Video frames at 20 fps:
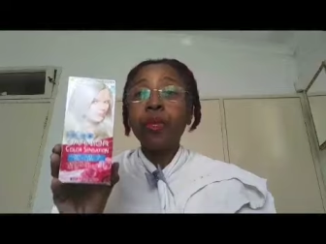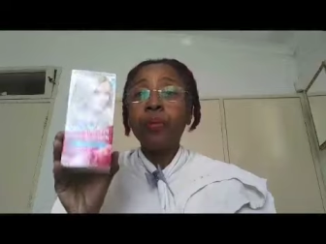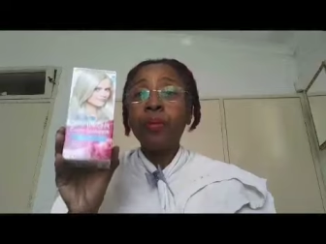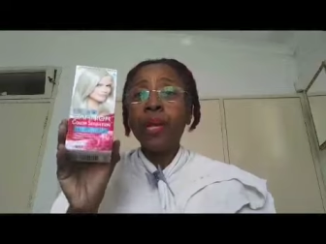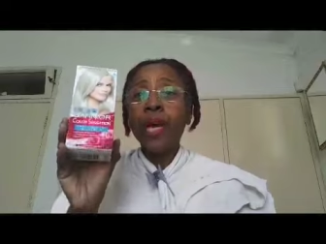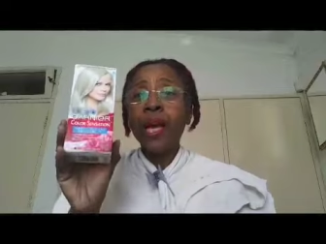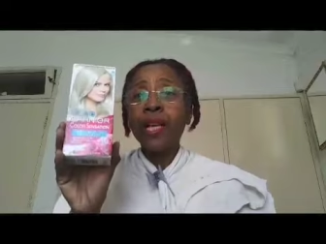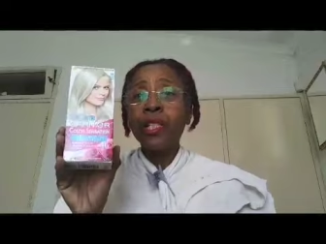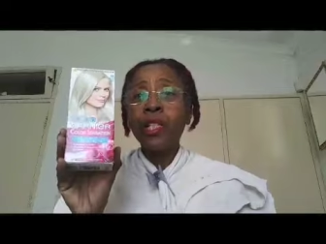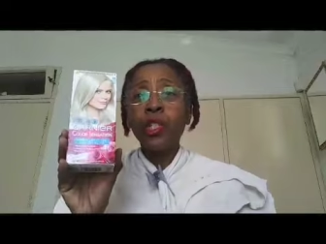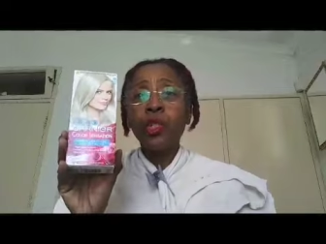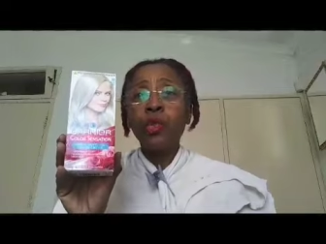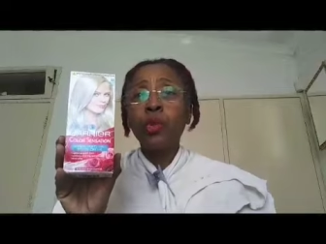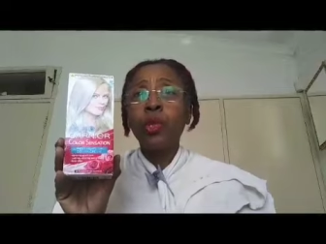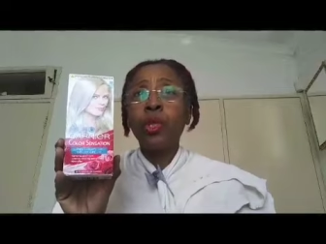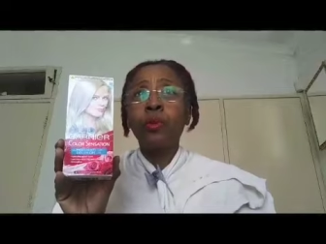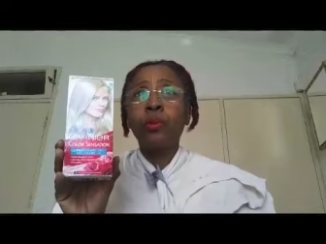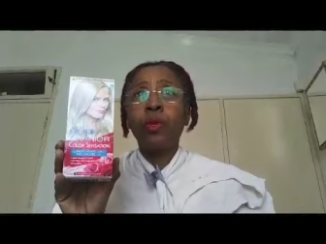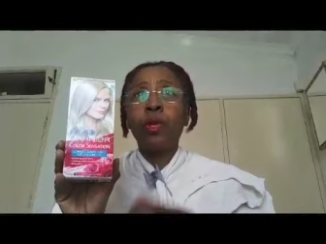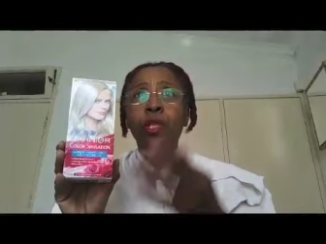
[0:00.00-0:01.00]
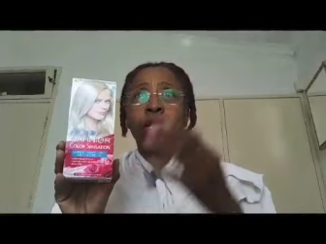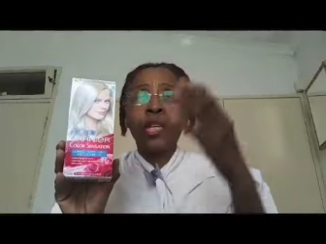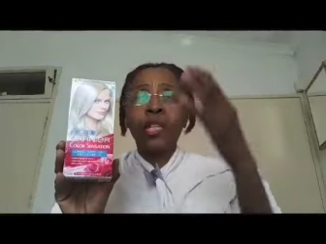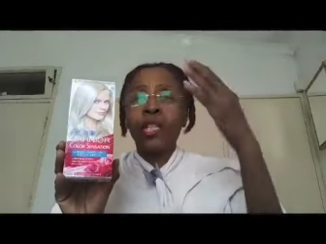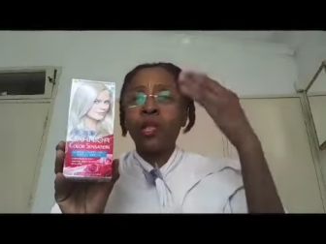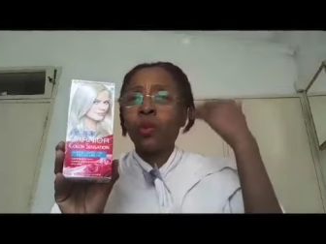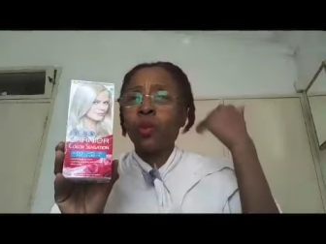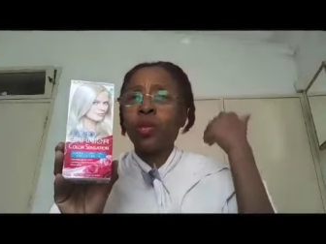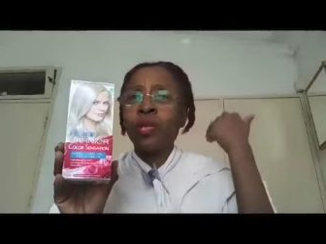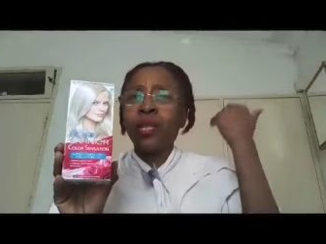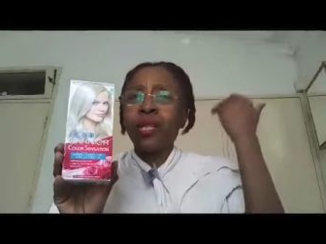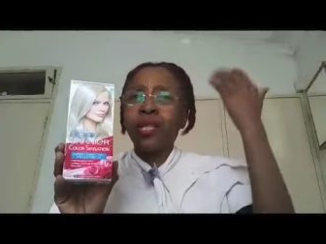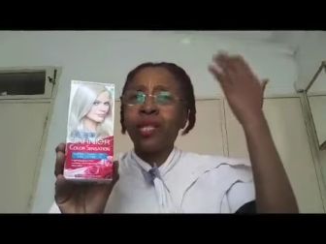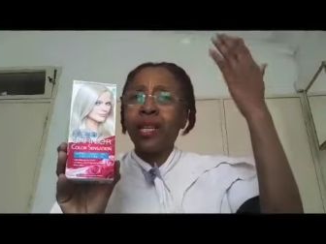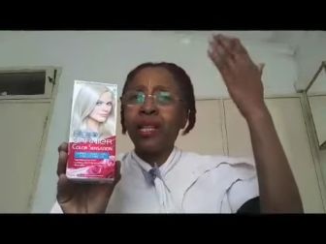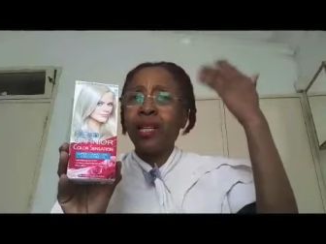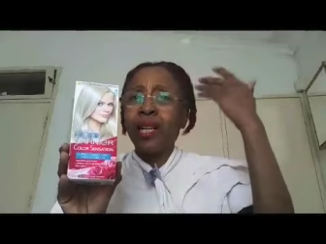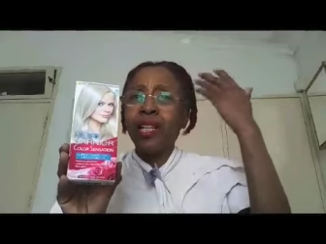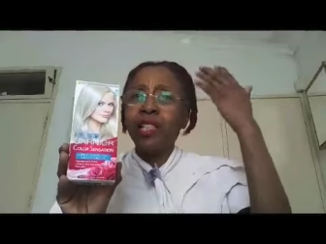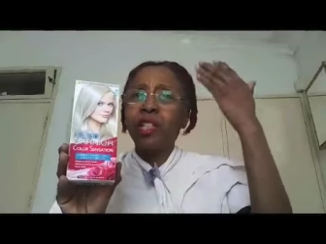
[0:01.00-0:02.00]
But I just do this because I just want
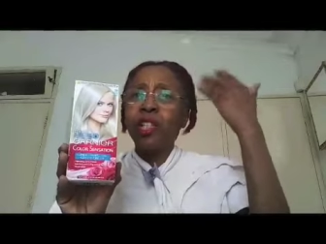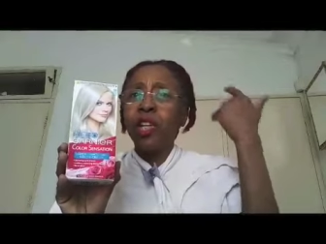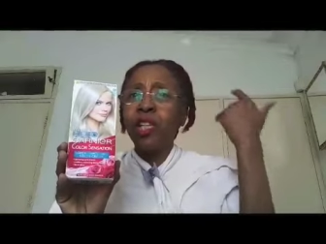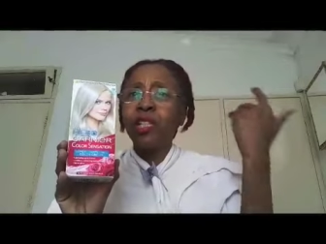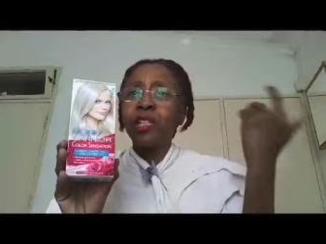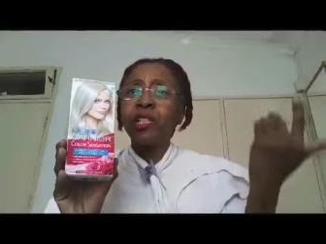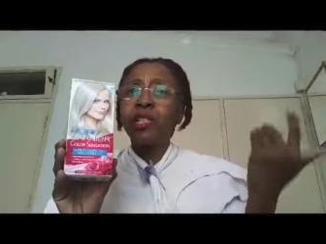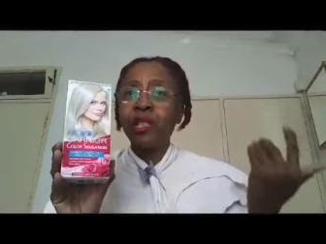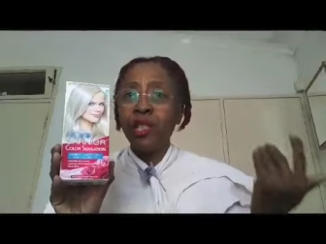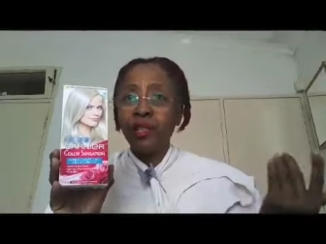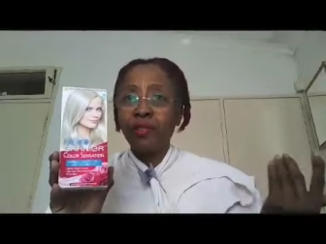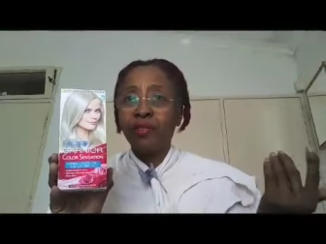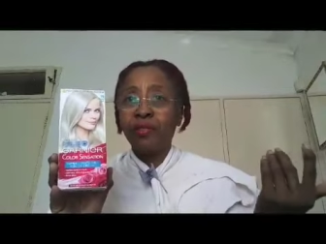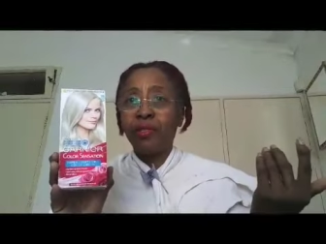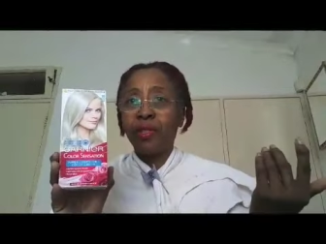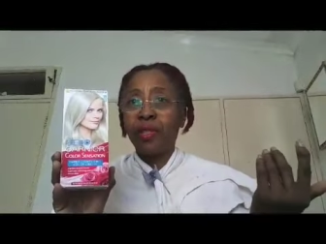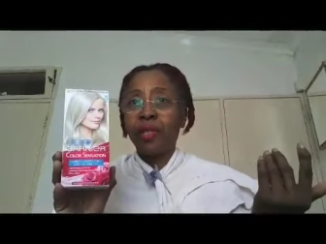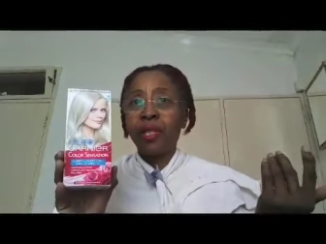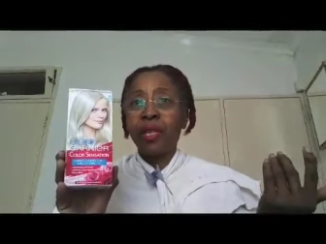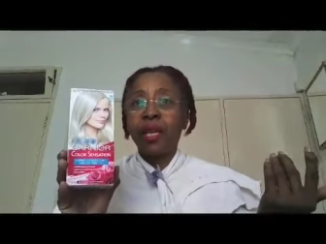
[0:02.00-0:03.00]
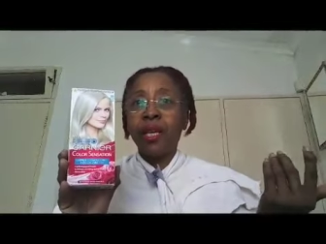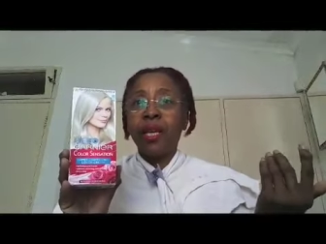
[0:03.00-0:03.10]
a gentle lift.